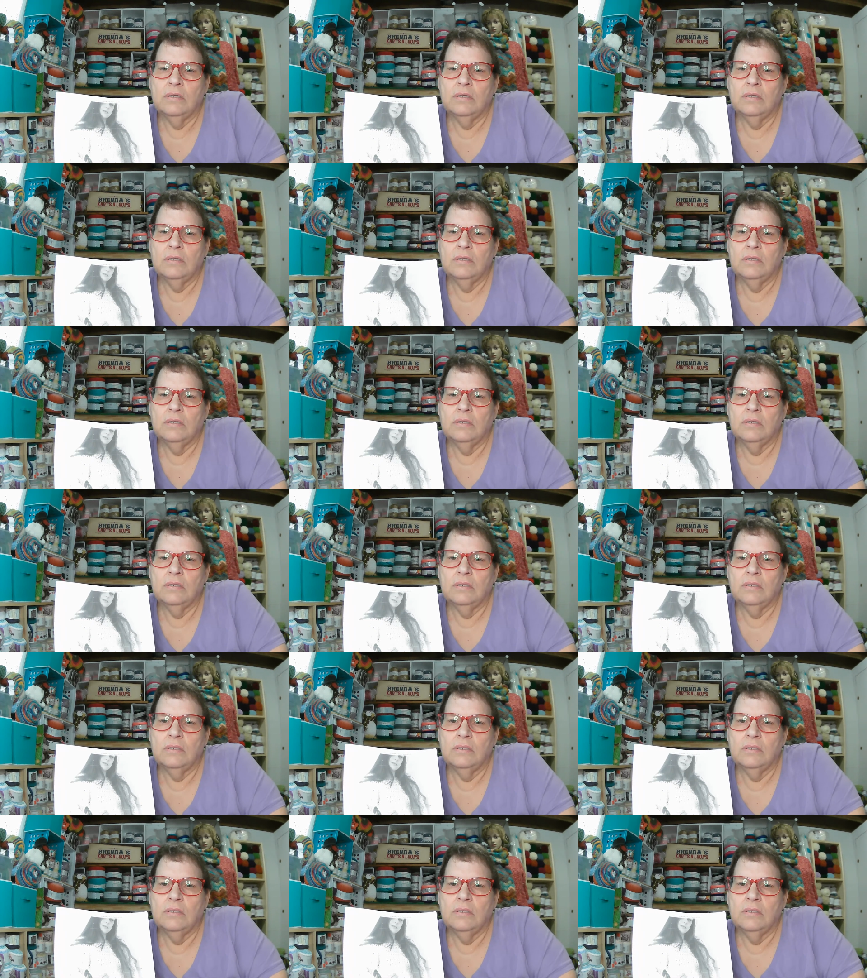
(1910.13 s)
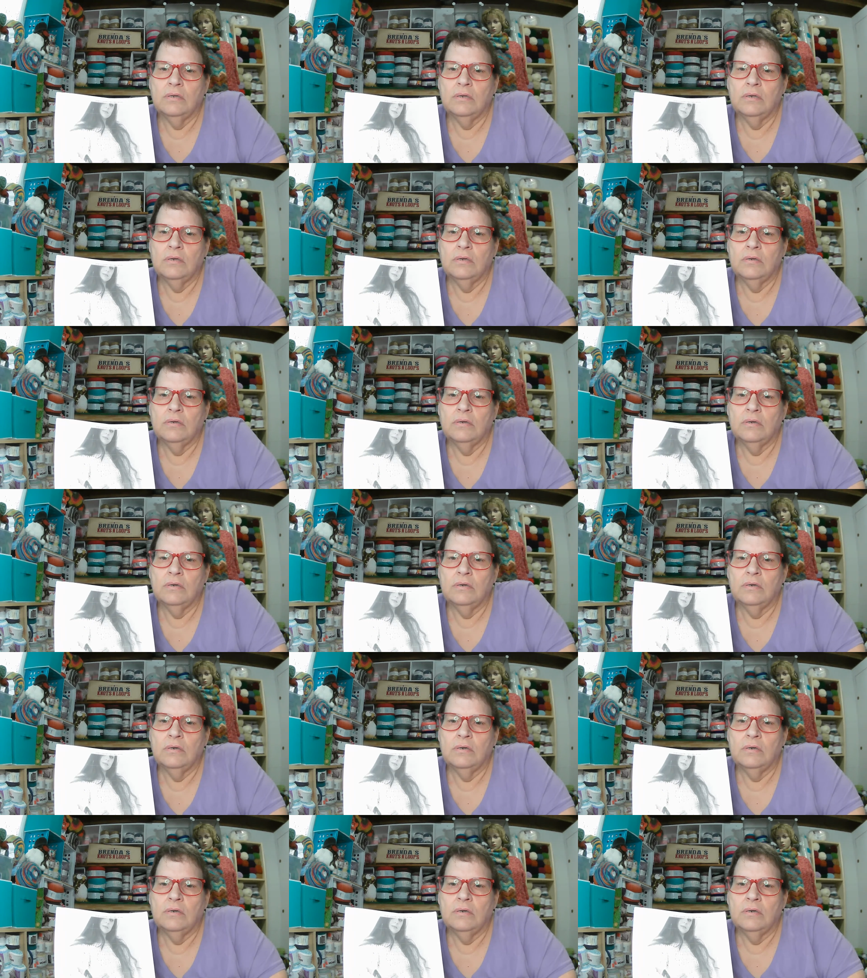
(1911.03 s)

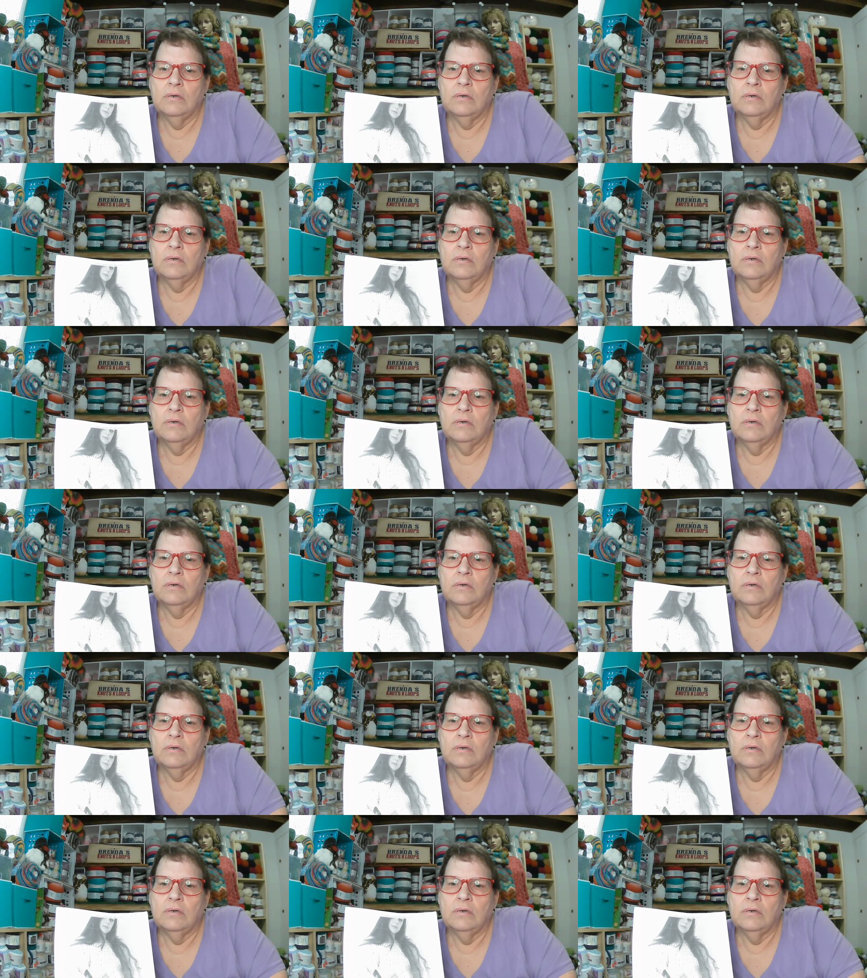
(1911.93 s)
Nothing is said.